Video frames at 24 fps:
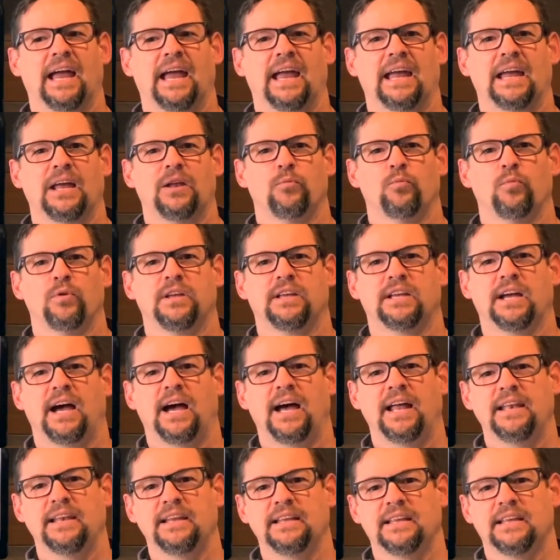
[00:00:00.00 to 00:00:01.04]
and we
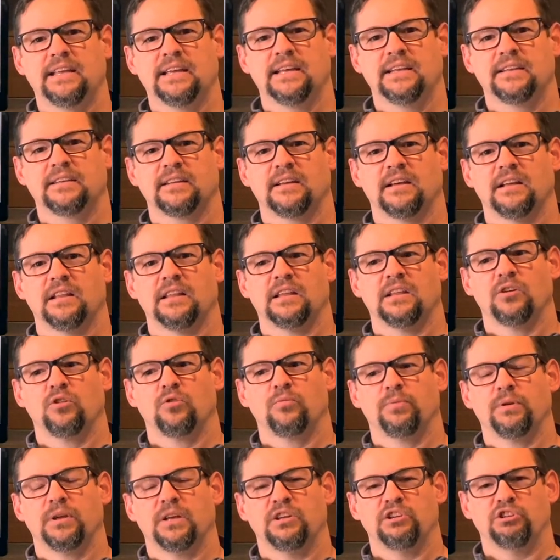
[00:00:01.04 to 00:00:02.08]
kind of get a little
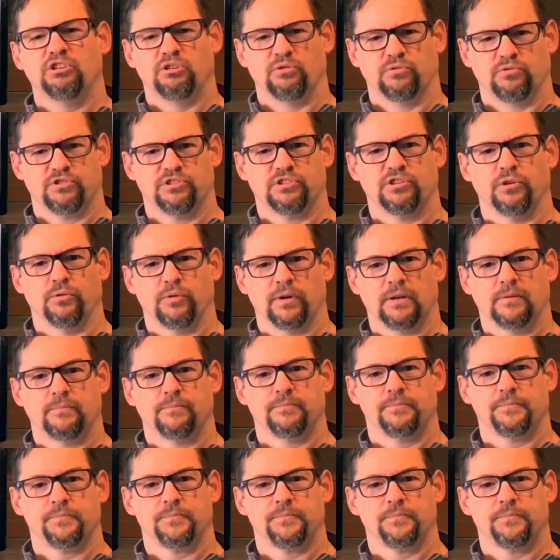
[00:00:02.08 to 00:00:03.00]
bit used to it.